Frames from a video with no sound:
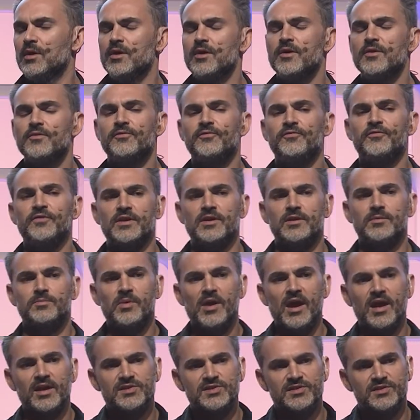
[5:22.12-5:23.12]

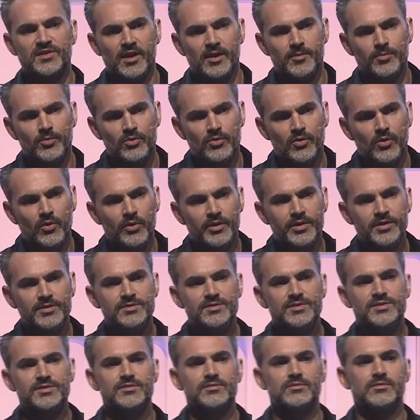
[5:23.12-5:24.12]
Fiat-backed stable
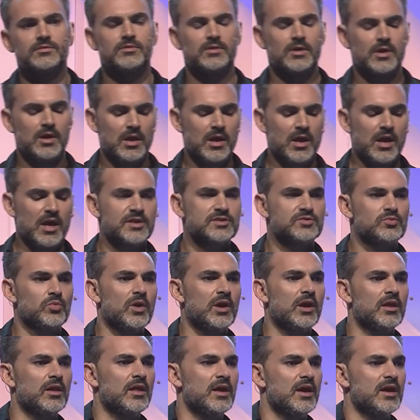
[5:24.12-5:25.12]
coins, as
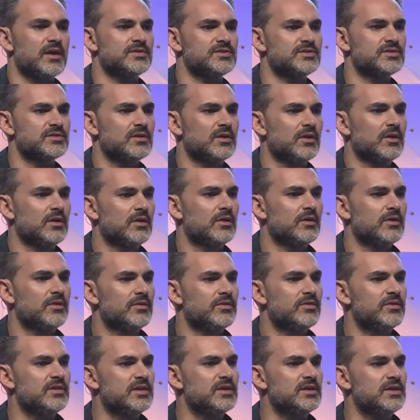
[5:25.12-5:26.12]
well as
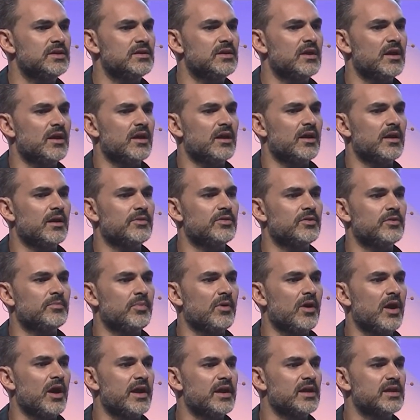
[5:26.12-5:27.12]
the
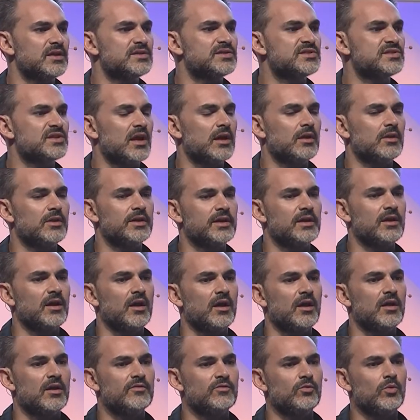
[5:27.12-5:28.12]
buying and selling
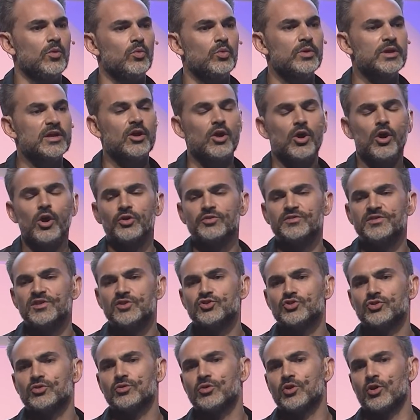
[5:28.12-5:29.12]
of what we call
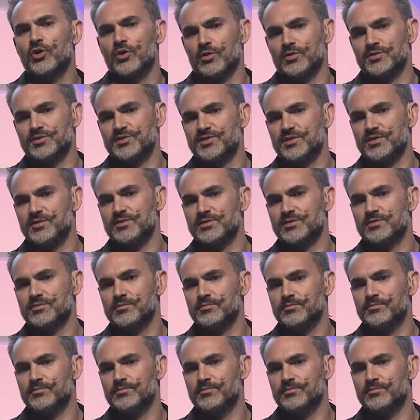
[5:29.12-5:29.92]
digital currencies.